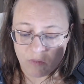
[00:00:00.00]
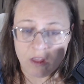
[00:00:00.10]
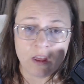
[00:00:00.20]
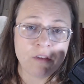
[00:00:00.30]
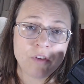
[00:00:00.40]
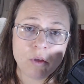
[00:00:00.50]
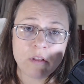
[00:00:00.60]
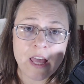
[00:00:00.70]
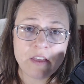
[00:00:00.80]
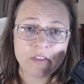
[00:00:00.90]
if you
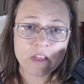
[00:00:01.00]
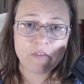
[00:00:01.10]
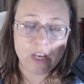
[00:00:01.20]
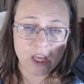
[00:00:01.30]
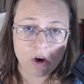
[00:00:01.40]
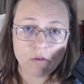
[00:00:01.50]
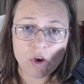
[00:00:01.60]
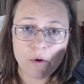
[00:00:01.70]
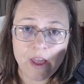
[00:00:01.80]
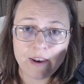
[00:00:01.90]
like this video,
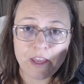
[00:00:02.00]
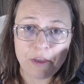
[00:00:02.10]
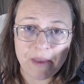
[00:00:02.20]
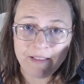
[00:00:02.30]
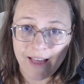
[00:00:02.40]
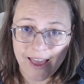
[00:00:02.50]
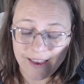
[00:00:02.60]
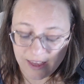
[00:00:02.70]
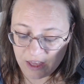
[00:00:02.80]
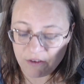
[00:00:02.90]
go ahead and give me a like.
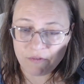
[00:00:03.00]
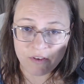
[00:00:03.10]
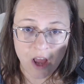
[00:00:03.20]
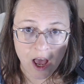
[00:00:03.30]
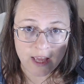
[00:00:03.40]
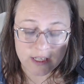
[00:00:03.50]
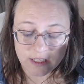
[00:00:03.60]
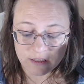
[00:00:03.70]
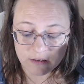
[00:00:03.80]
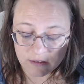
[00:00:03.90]
If
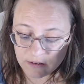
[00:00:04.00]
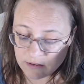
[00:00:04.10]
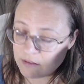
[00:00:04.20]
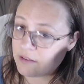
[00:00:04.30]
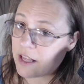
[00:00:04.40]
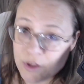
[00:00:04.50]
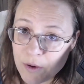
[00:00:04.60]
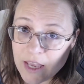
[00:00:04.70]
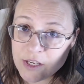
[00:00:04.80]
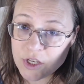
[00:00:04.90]
not, that's
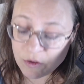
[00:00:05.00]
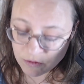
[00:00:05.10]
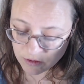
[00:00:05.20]
okay too.